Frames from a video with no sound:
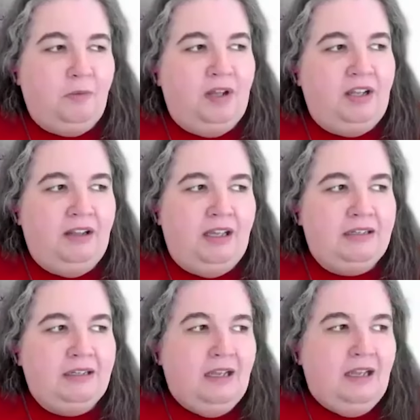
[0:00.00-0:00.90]
one that
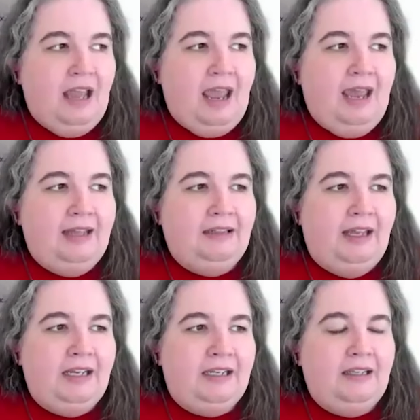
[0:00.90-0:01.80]
had
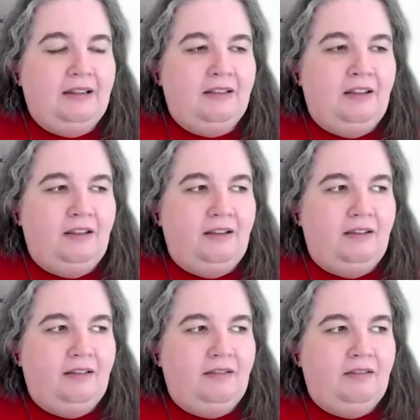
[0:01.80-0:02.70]
like
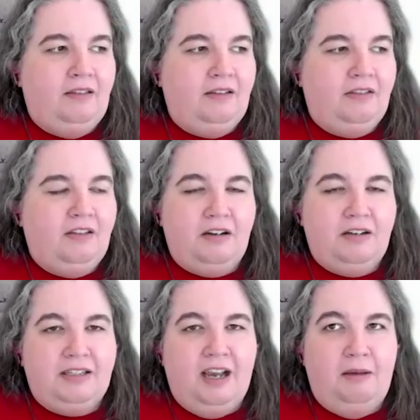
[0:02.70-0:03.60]
the the
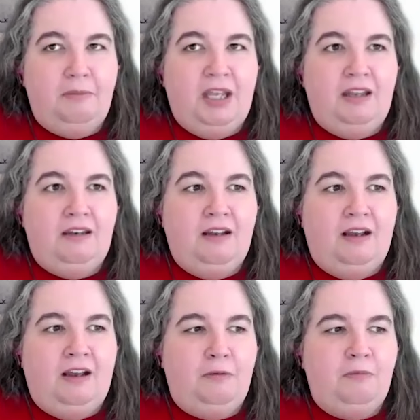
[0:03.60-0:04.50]
thugs come in?
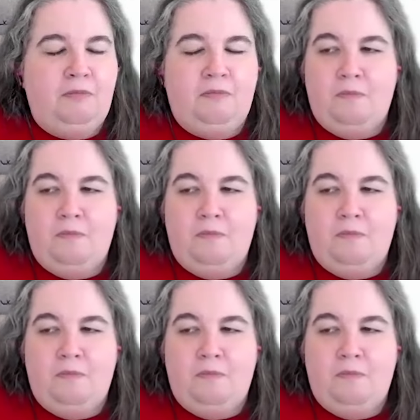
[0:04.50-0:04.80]
Yes. Um,